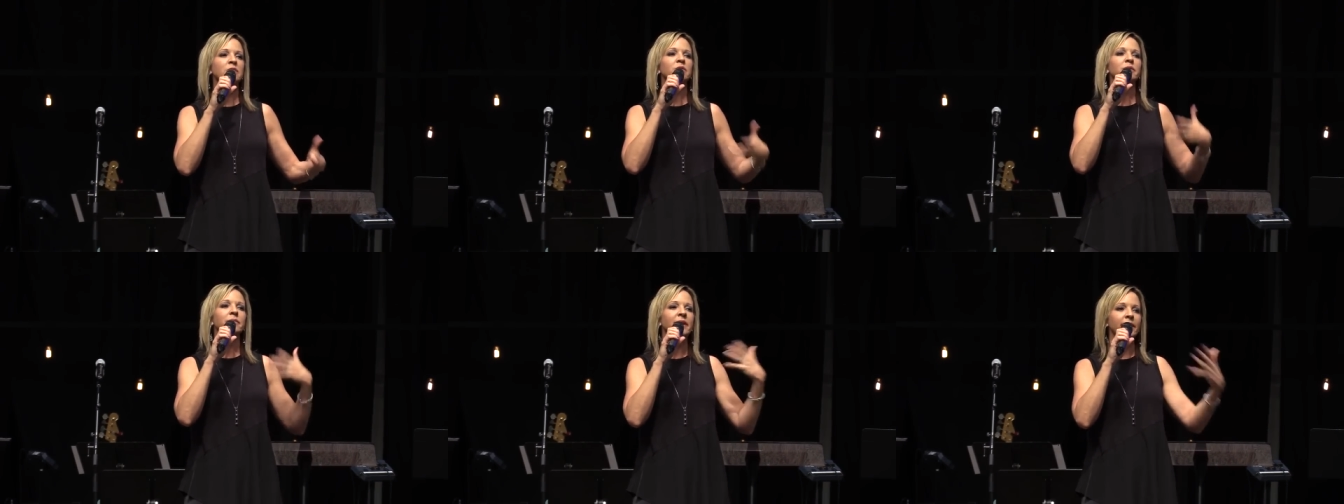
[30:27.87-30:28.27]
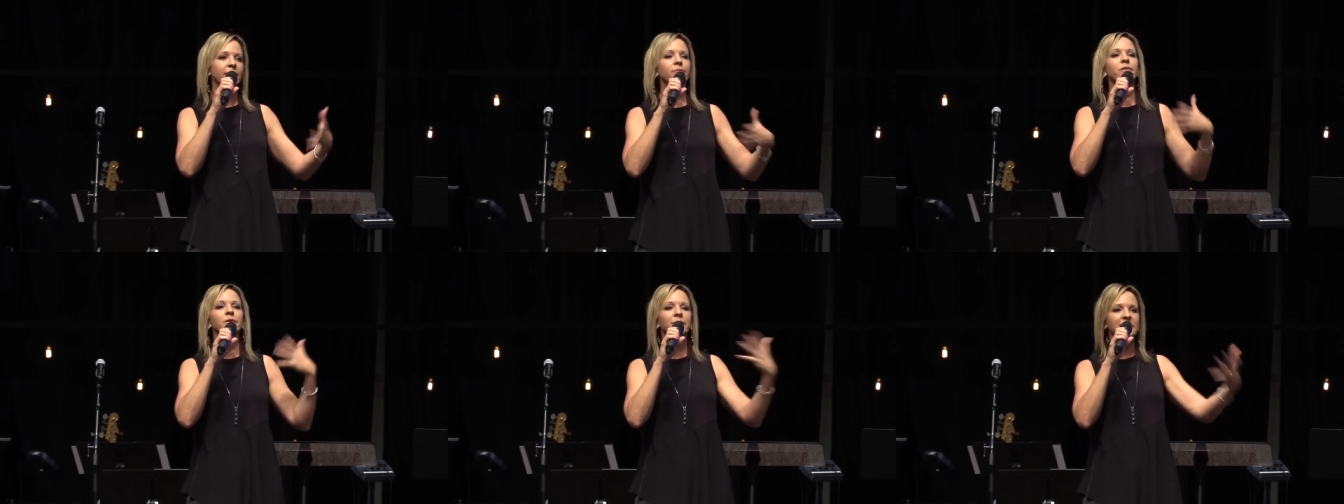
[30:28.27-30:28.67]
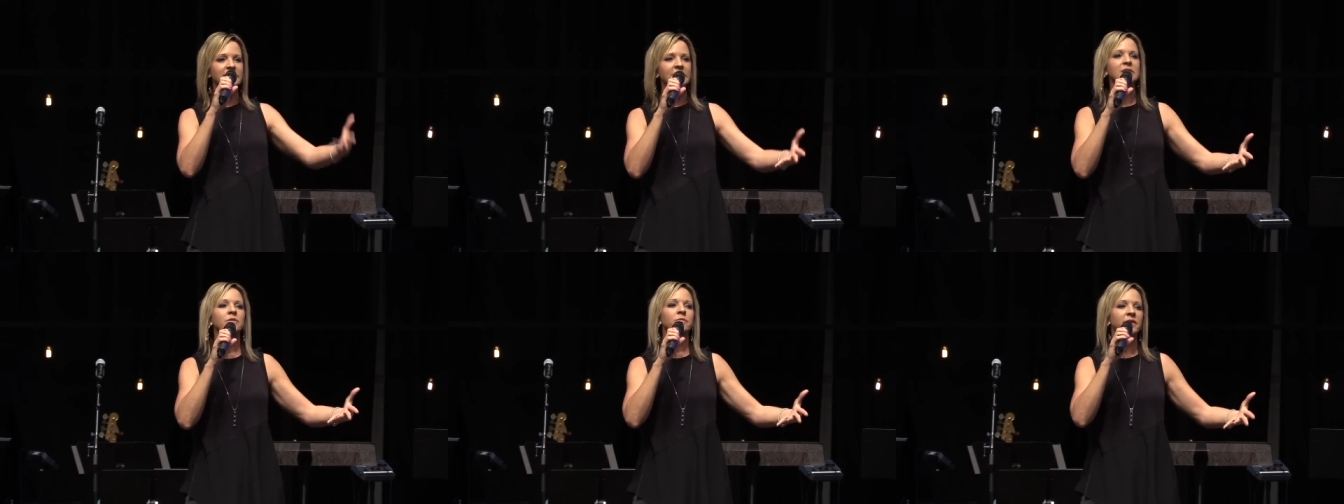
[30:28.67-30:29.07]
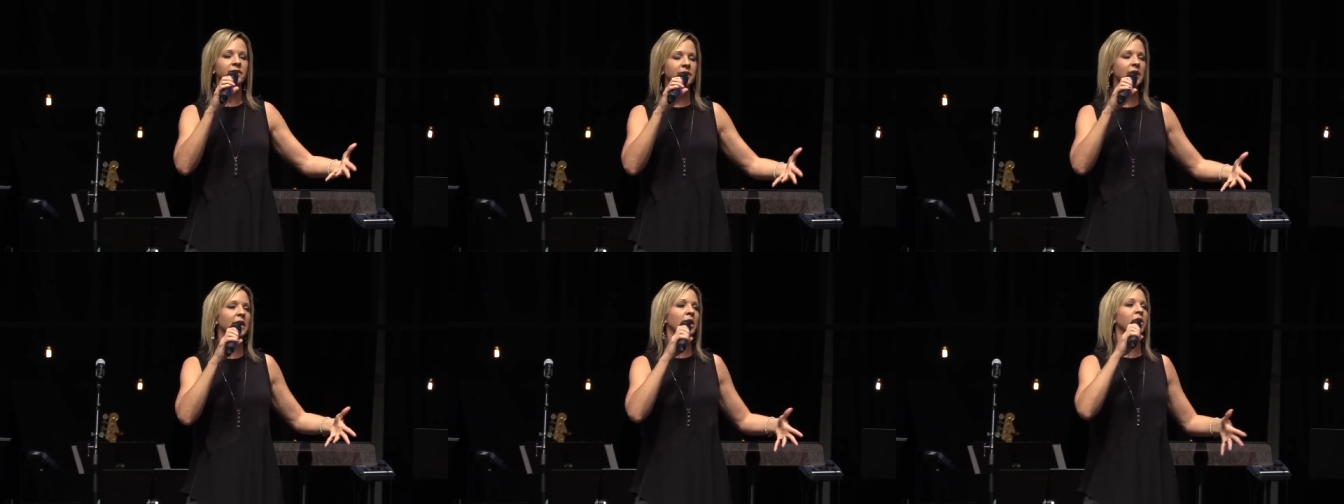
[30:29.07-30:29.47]
What am I what am I dealing with
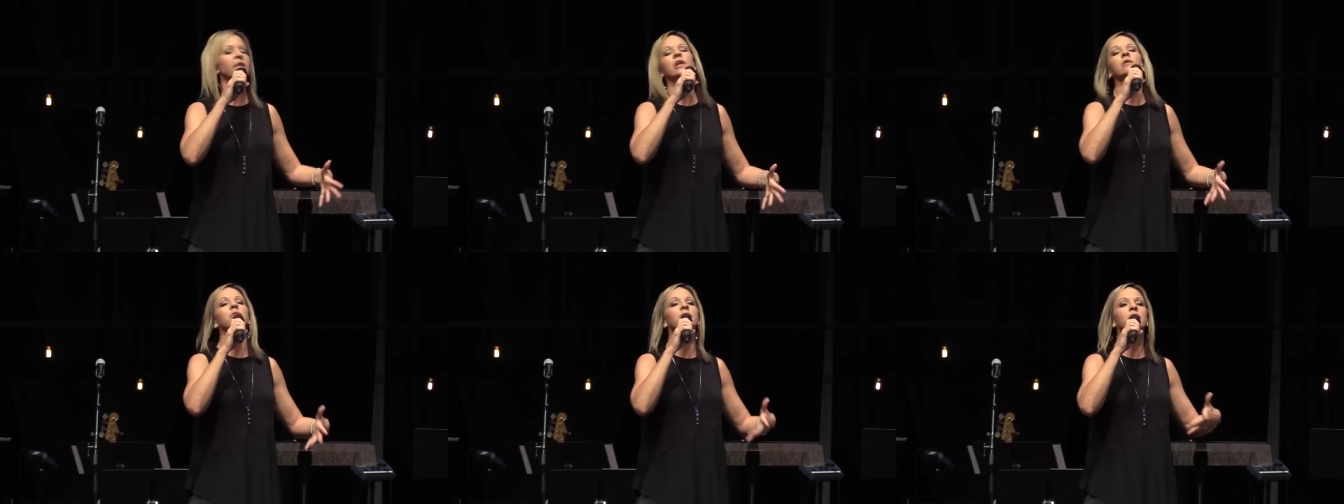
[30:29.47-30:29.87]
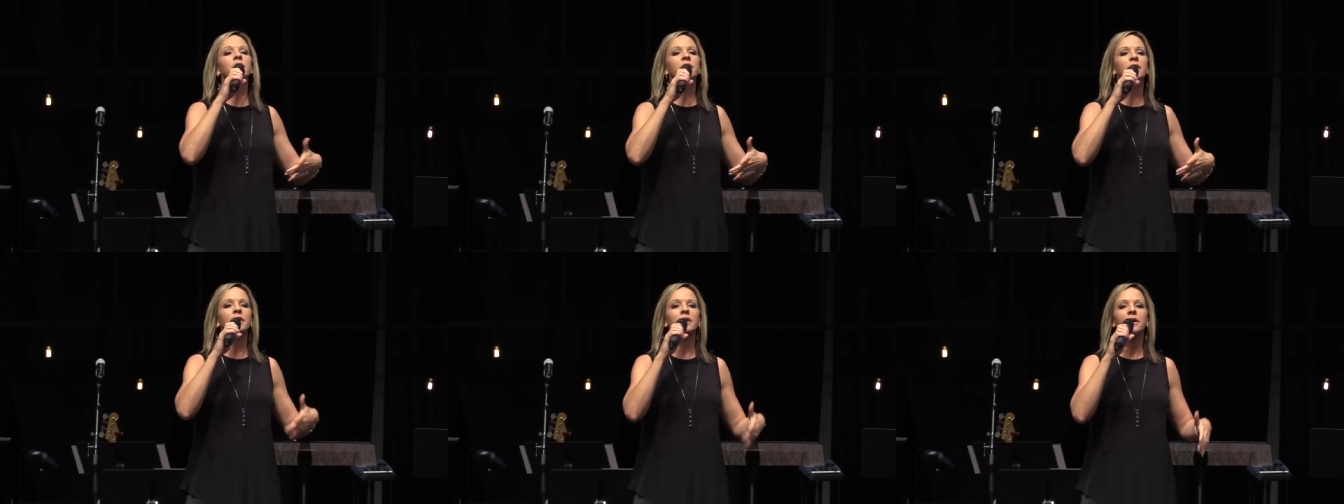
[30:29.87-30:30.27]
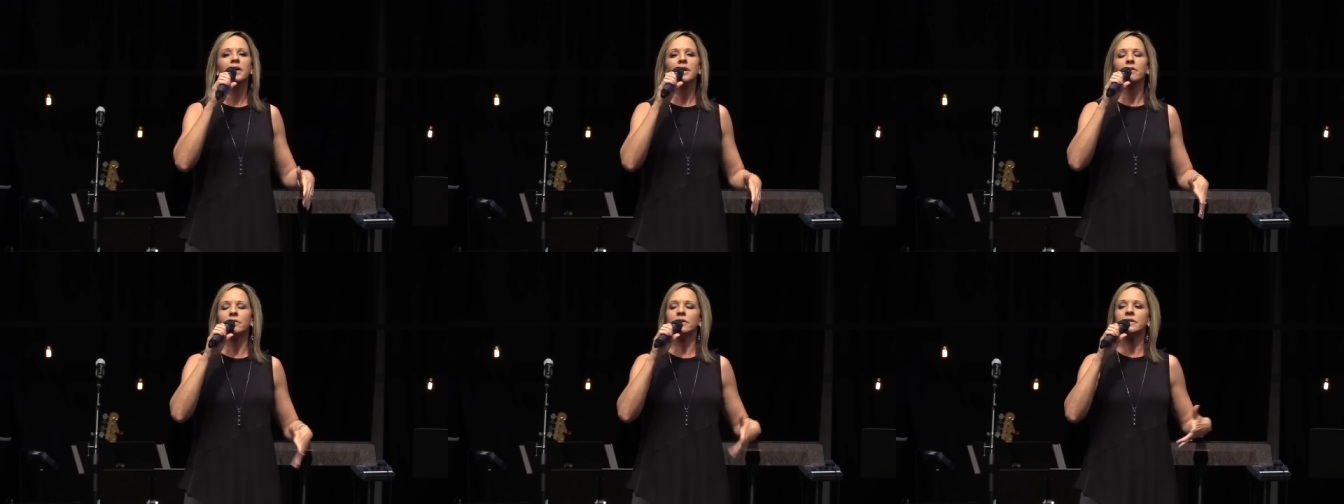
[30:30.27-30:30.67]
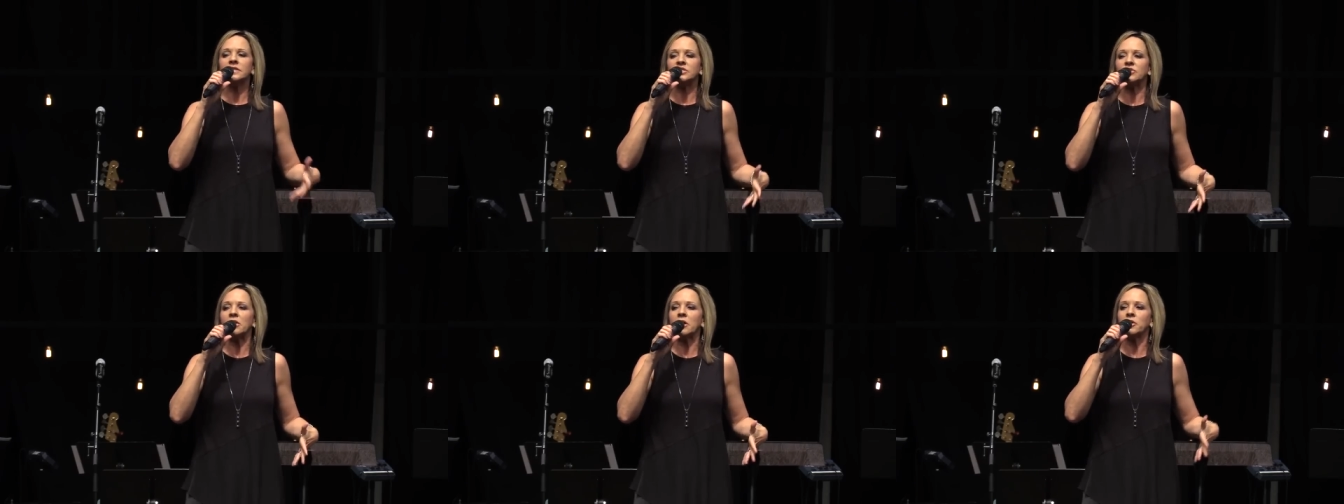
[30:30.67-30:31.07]
there? You know, what are the what are the
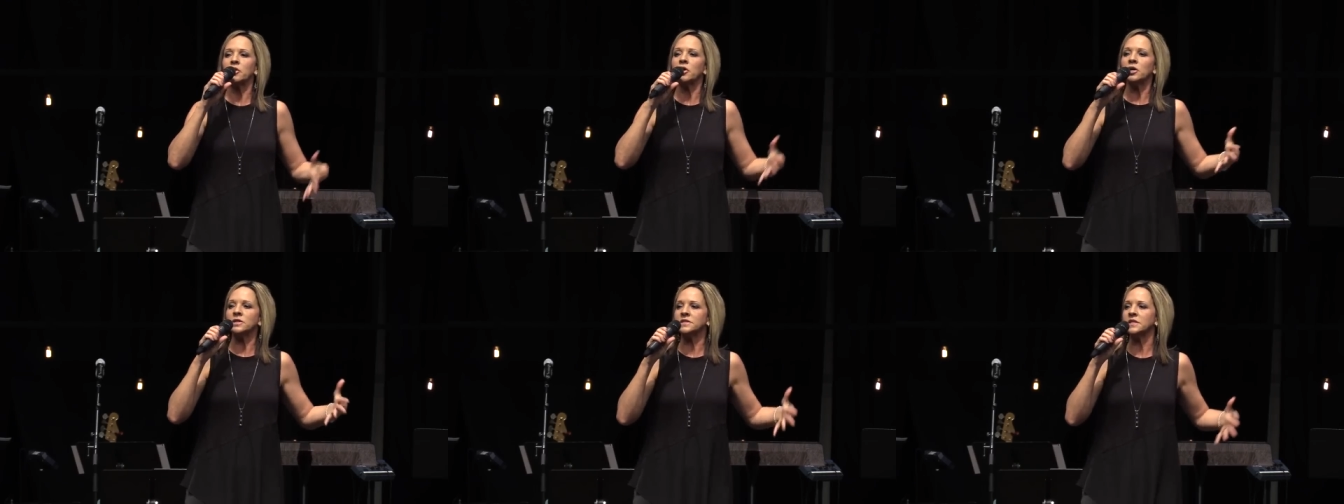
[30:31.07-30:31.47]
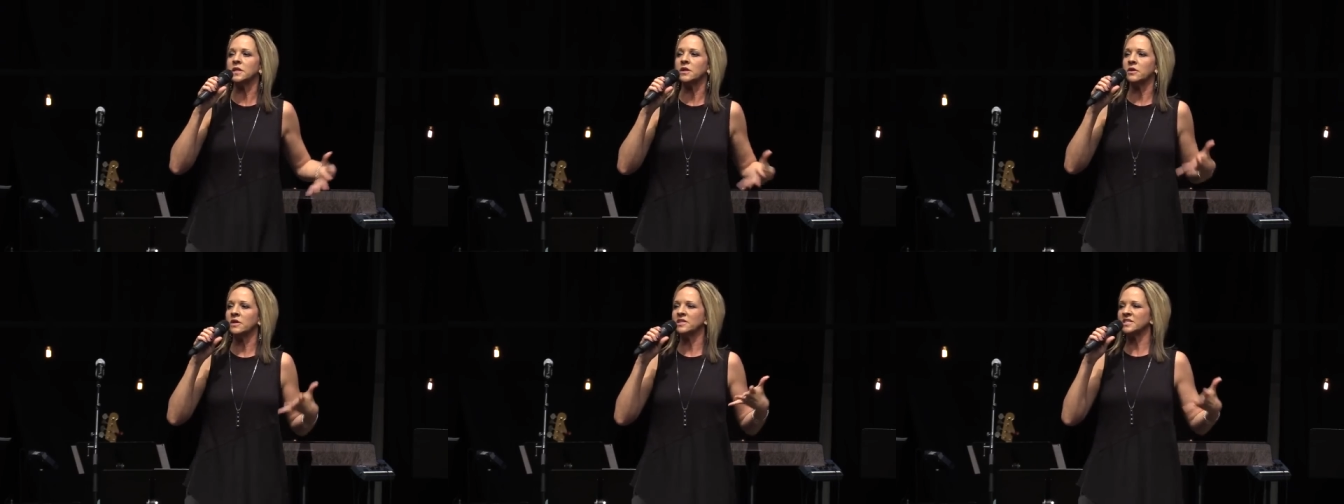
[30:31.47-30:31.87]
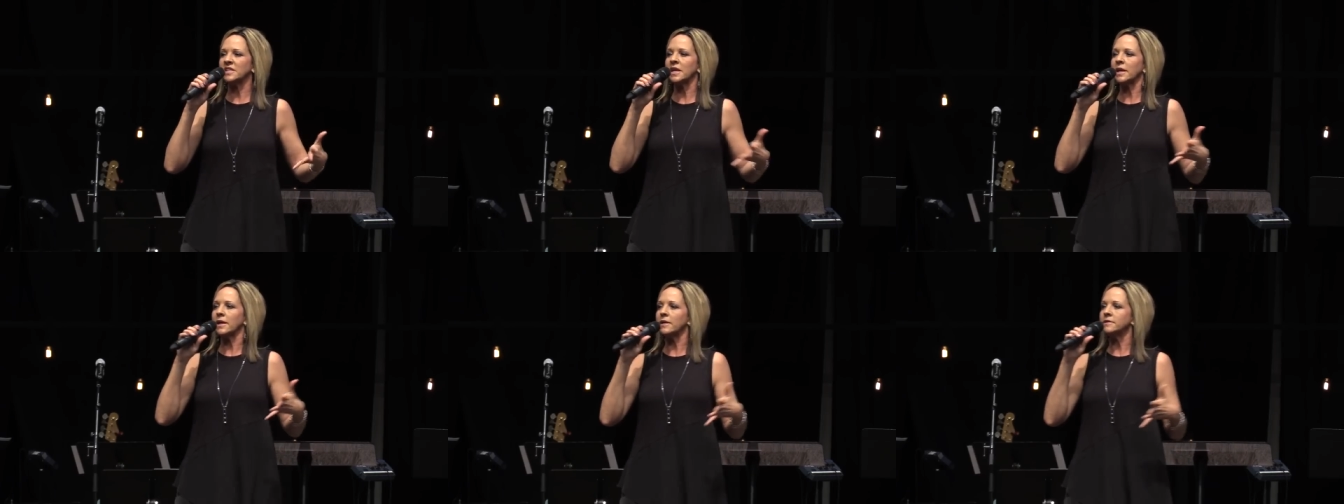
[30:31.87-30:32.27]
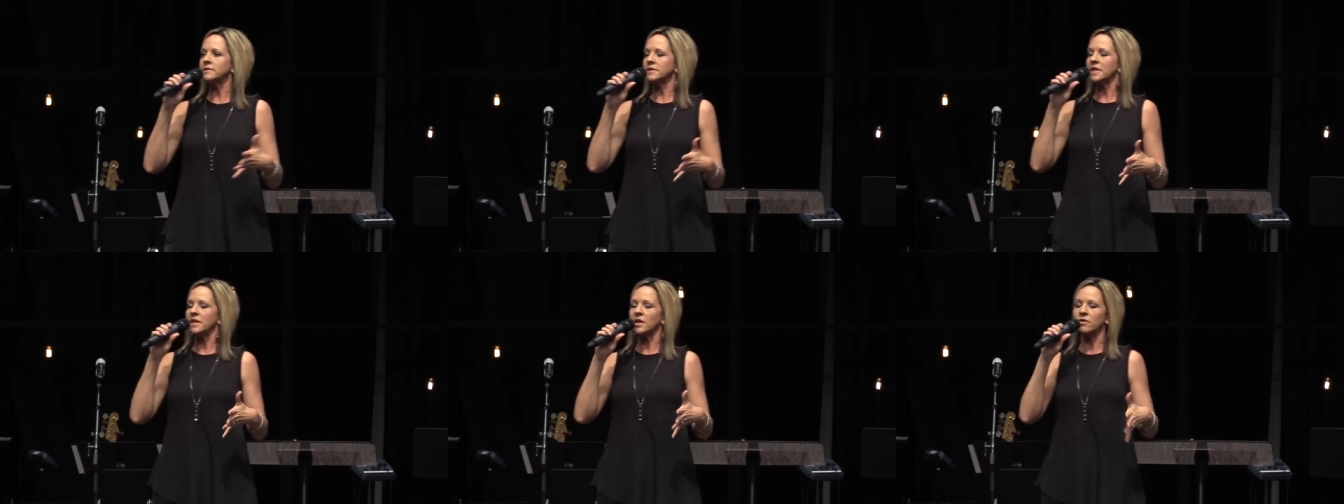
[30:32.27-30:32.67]
strongholds? You know, I'll just kind of
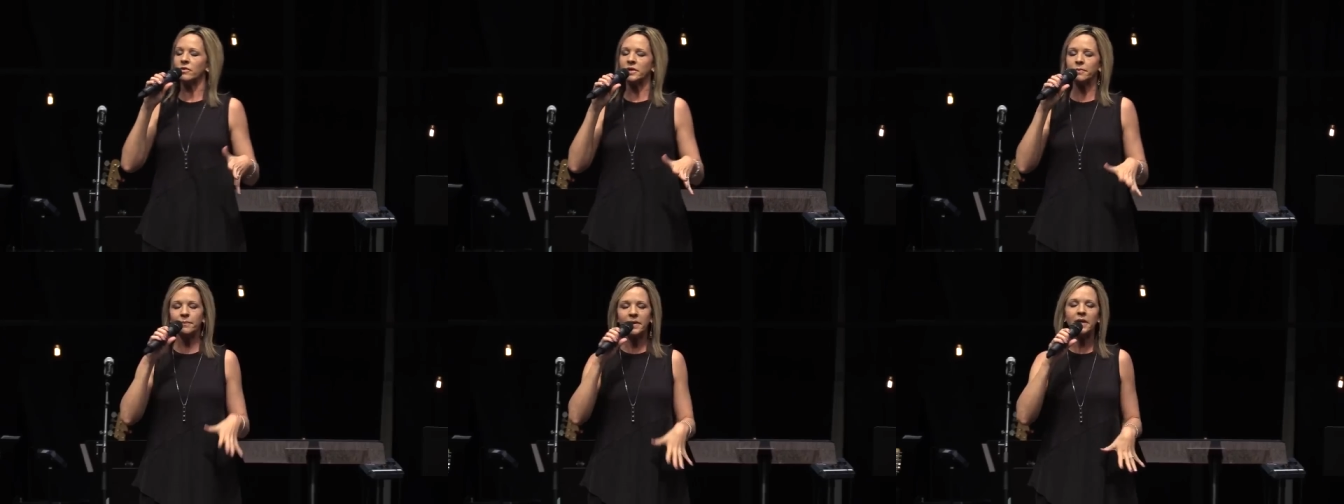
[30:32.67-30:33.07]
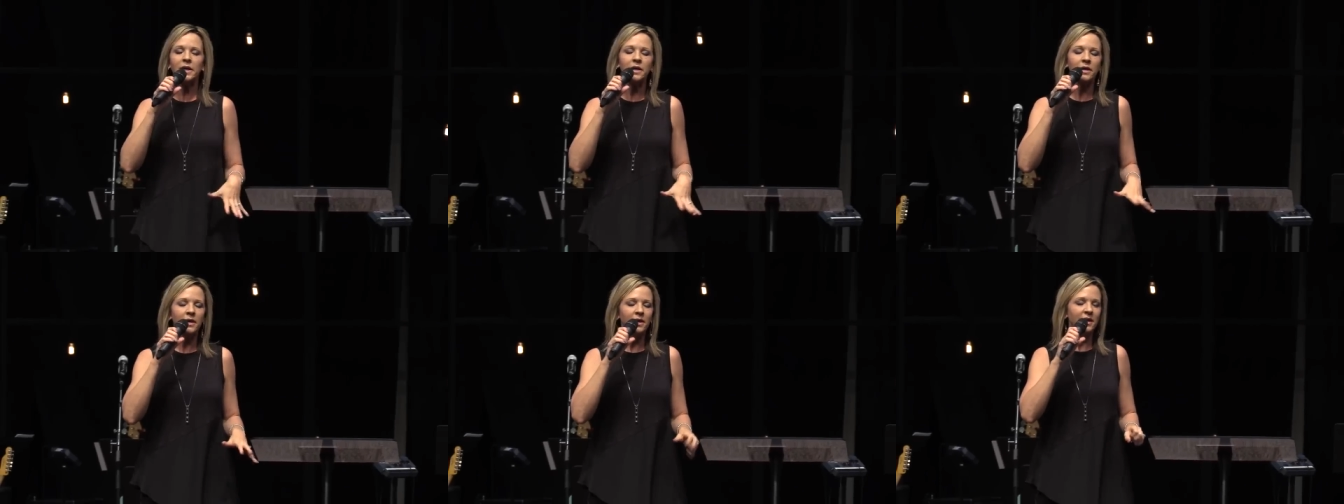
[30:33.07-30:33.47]
take a quick peek.